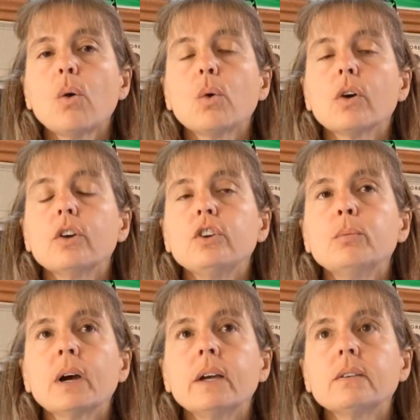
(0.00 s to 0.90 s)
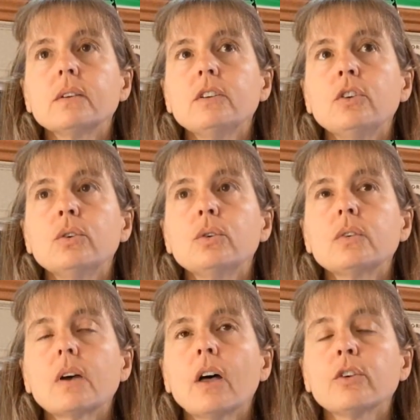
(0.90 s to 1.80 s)
Or you might
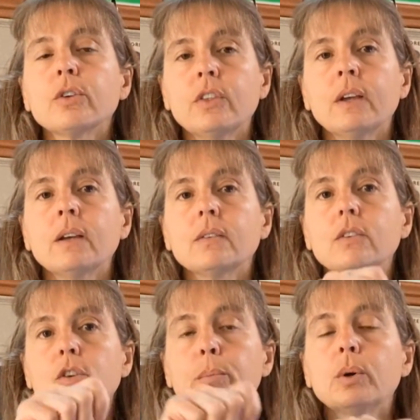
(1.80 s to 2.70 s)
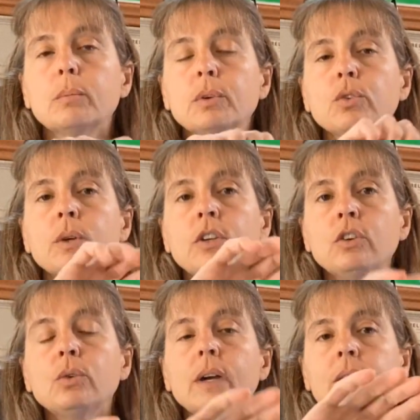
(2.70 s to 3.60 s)
use other things to put between
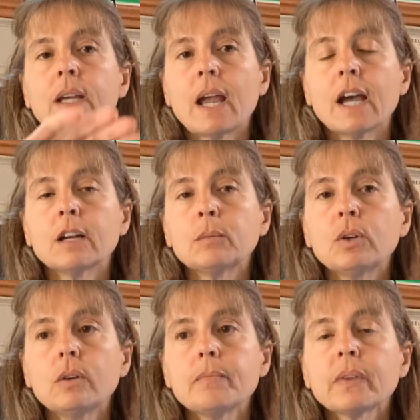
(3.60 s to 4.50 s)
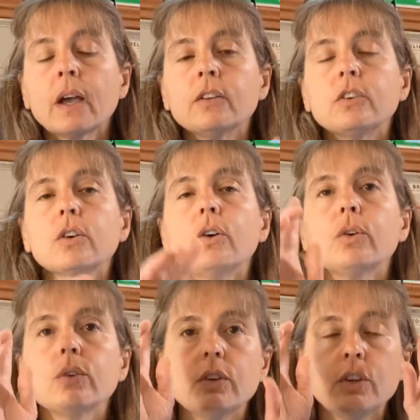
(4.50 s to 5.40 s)
you and the animal
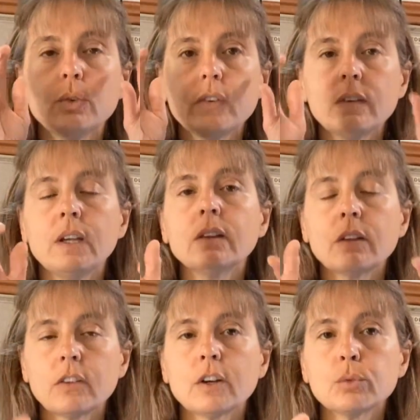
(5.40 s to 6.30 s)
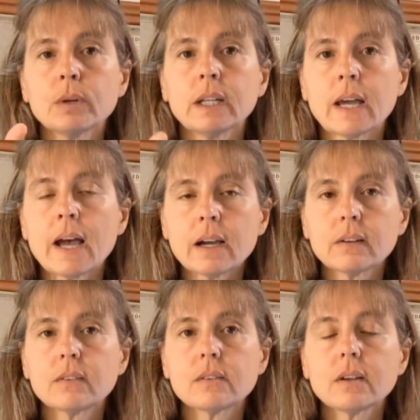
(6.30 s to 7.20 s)
until you see that they're
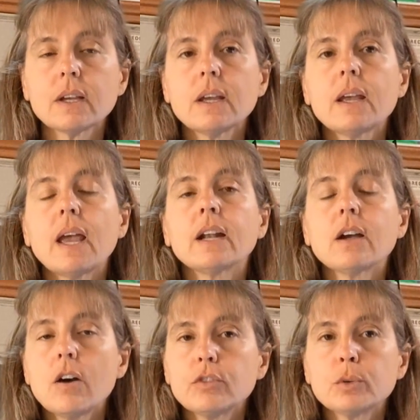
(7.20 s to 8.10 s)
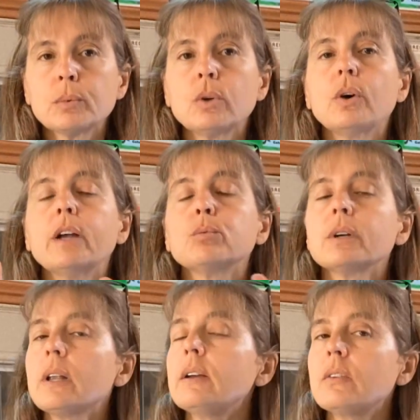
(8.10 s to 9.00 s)
relaxed and comfortable and
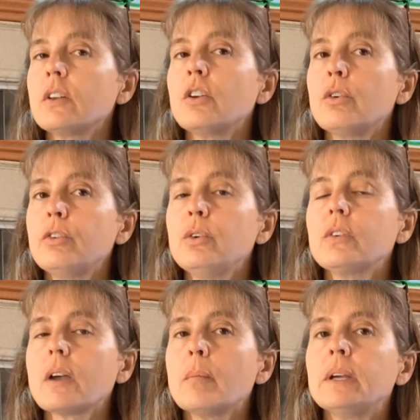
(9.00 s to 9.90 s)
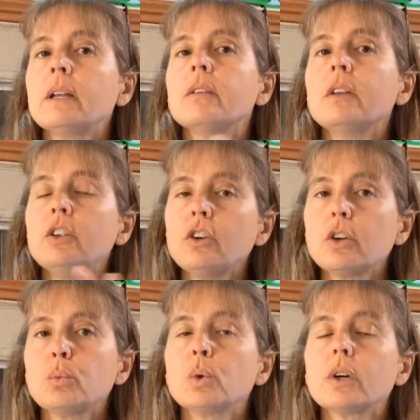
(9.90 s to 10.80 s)
realize that no food's coming, and then you
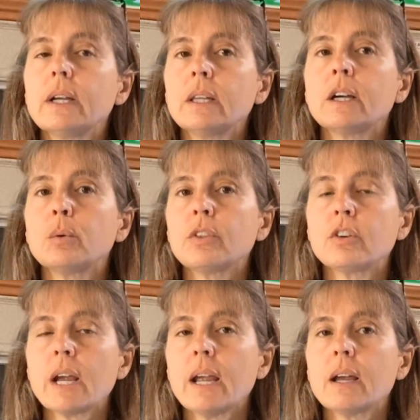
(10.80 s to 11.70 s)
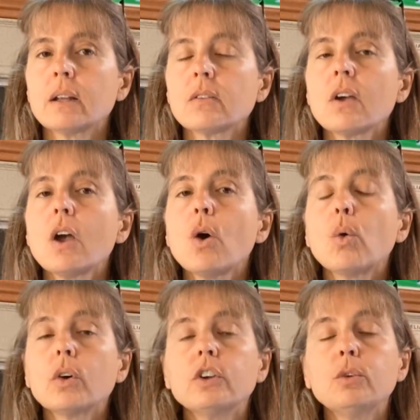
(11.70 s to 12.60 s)
can work in there with your hands.
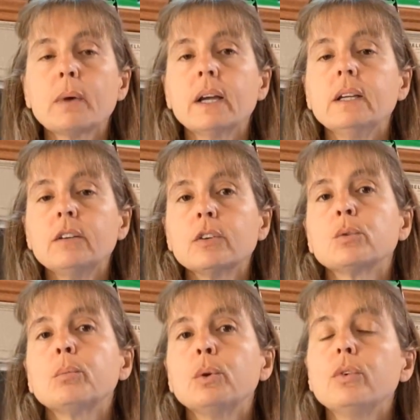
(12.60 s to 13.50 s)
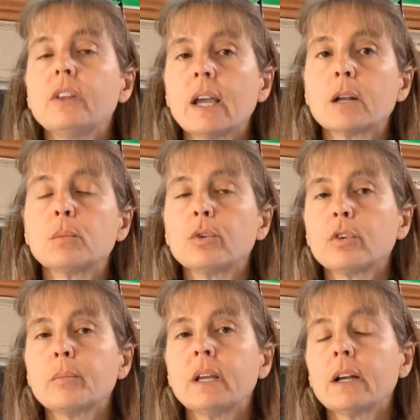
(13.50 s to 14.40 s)
Or you might even remove the animal
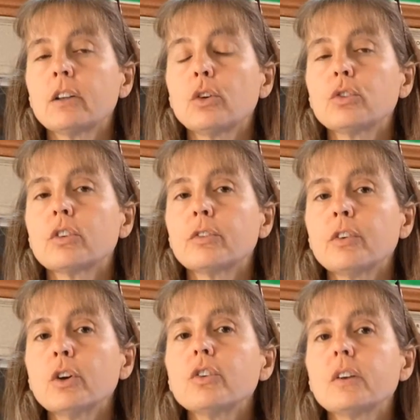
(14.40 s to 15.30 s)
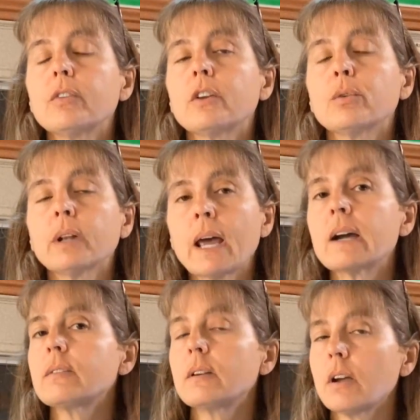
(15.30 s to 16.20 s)
from the enclosure first if they're
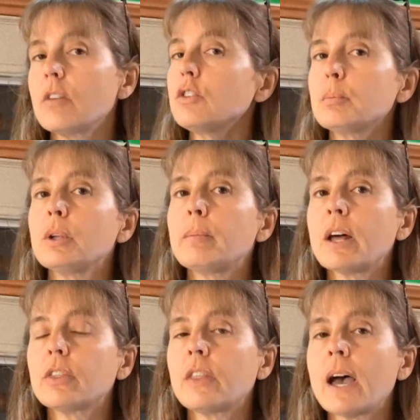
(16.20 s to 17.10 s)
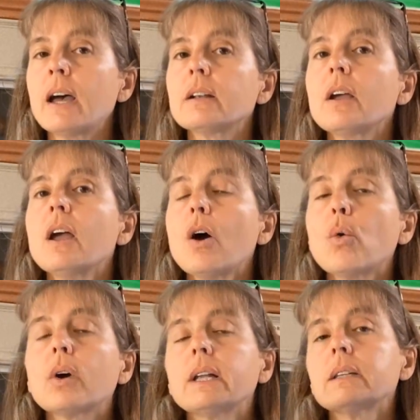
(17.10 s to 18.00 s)
relaxed and comfortable about that,
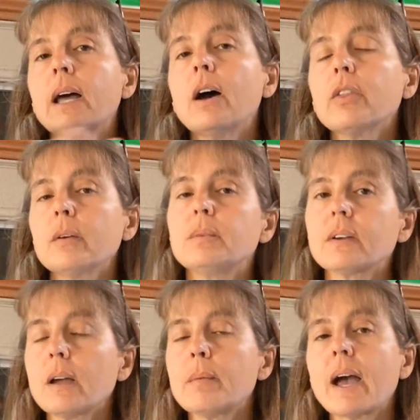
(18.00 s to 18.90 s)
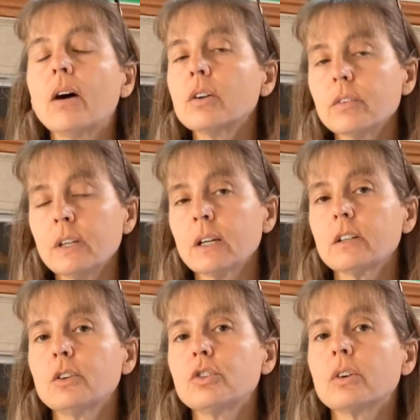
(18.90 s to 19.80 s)
or allow them to come out of the
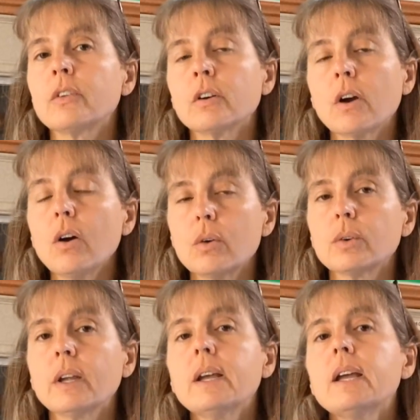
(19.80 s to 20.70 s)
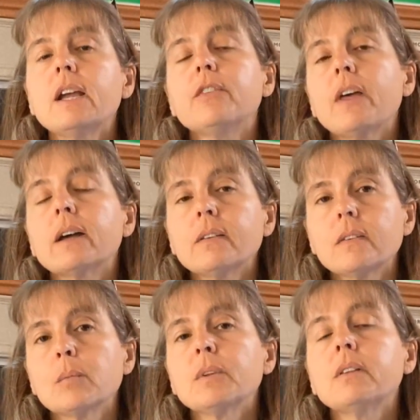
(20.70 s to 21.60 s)
enclosure on their own if that is
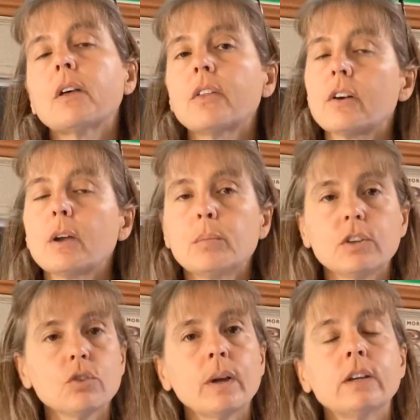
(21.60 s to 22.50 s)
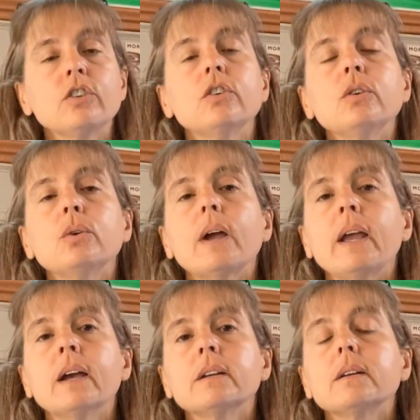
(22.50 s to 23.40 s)
something that they're habituated to
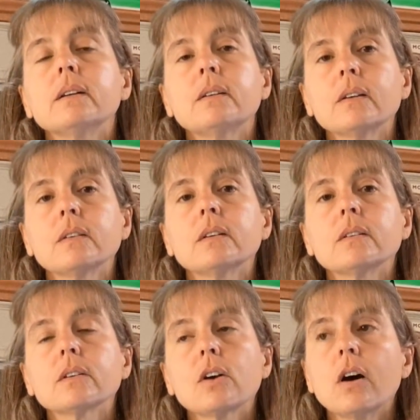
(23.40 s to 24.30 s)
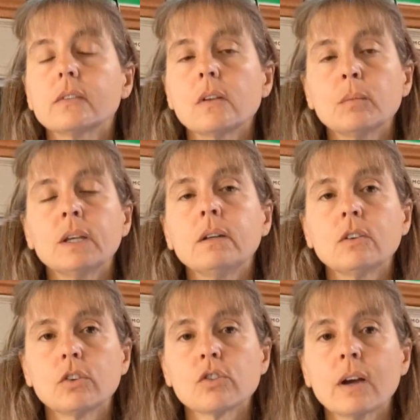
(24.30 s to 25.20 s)
and doesn't cause them any
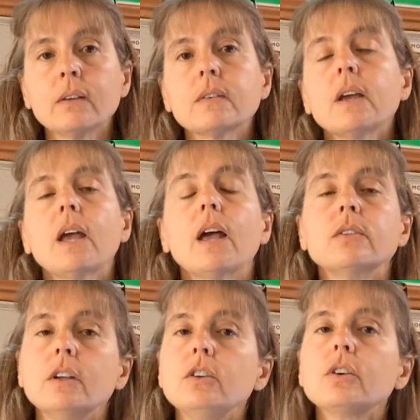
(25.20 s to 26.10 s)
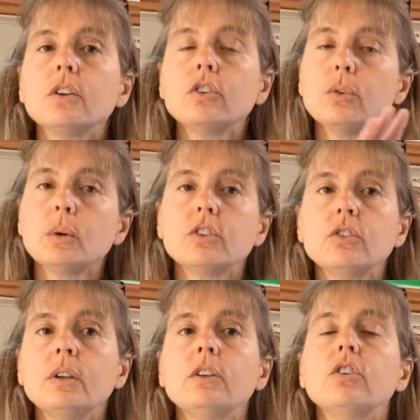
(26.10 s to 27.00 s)
distress. And then you can do what
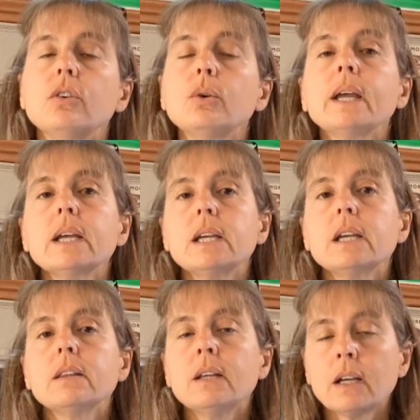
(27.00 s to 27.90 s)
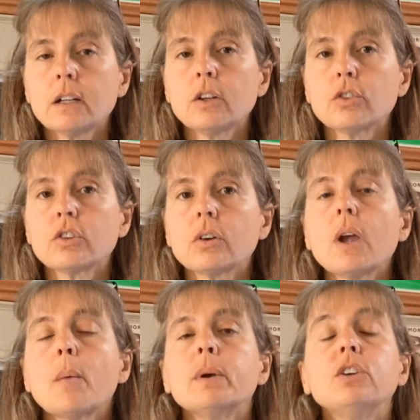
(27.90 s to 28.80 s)
you need to in the enclosure.
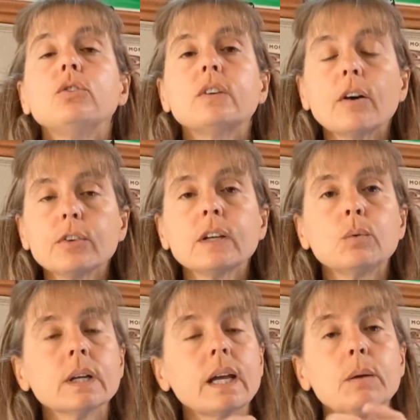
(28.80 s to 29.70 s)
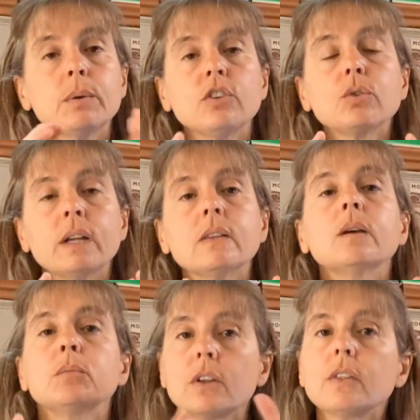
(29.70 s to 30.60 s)
But you definitely want to habituate
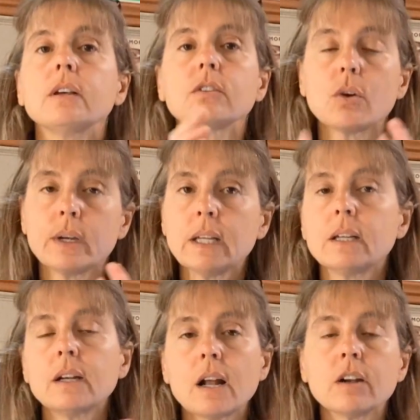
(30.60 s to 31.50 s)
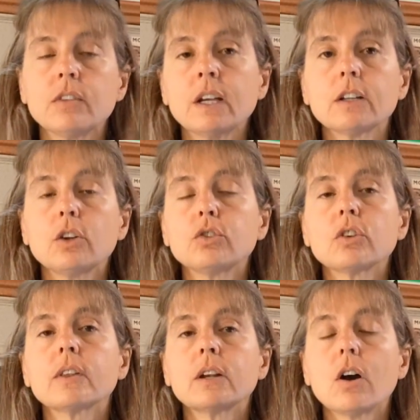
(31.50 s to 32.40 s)
them to things going in and out of the
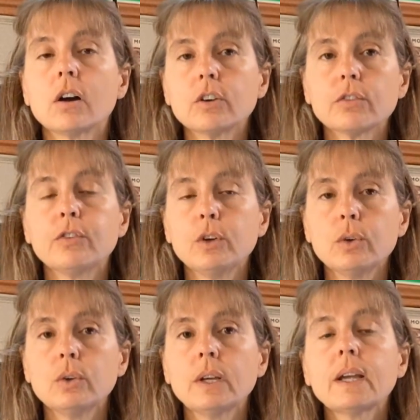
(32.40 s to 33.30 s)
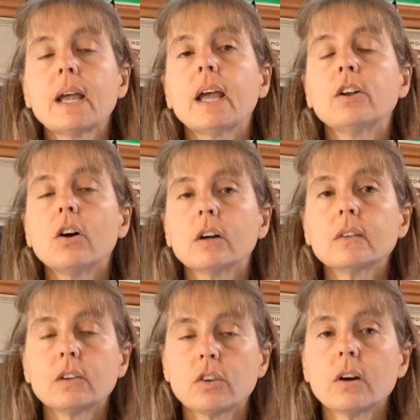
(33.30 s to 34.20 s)
enclosure that aren't food and
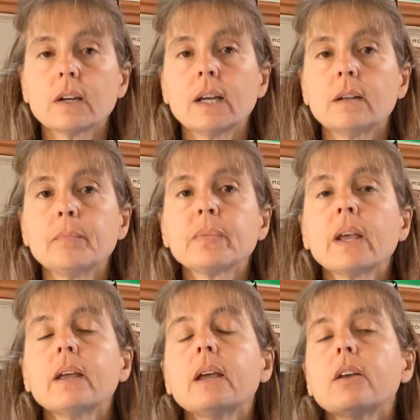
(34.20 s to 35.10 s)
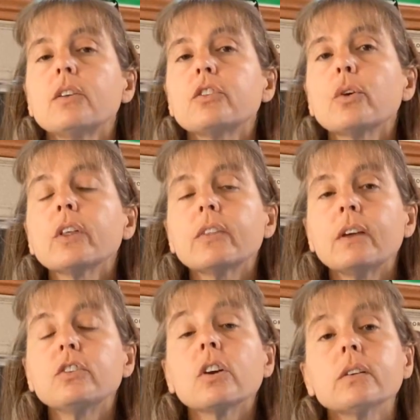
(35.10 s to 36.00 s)
aren't the target, so that
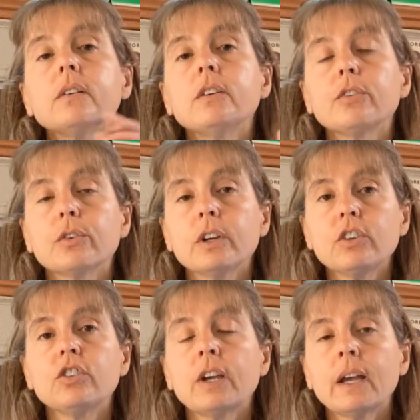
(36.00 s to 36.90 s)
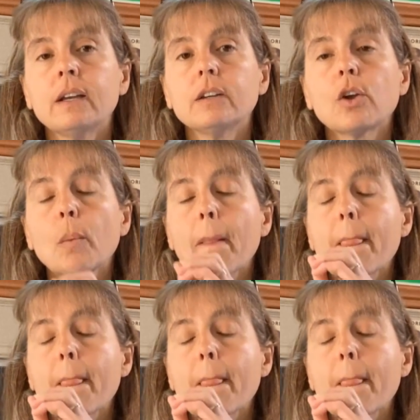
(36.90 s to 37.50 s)
they start to differentiate